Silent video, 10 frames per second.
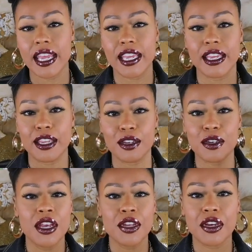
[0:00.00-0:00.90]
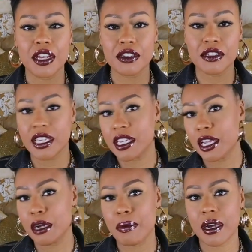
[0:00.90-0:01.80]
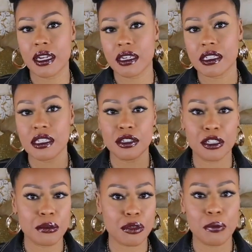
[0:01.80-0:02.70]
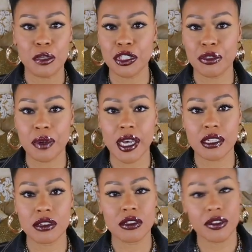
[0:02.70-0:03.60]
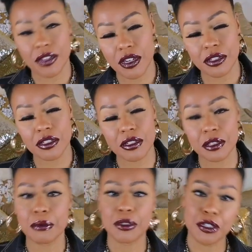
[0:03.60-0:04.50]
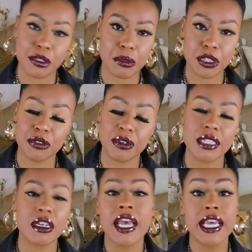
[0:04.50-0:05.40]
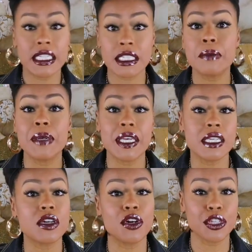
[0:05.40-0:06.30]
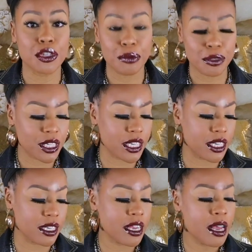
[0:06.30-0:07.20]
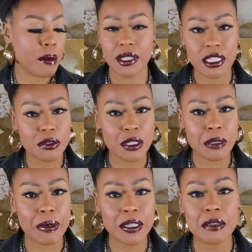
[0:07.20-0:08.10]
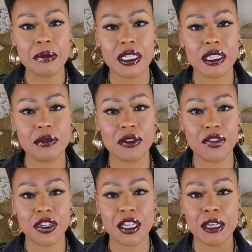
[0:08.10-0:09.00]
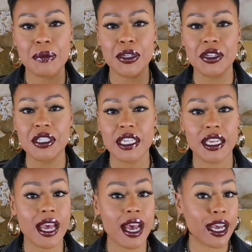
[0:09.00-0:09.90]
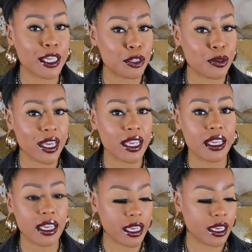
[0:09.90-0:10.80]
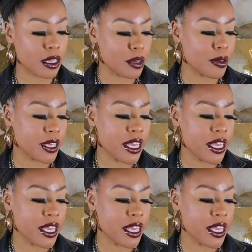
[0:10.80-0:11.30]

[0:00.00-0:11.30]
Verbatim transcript: and your other skincare products, serums or moisturizers, or if you don't use a serum, you can use a moisturizer. It just depends on your routine. But this one's supposed to be a good one for keeping your skin hydrated and glowy.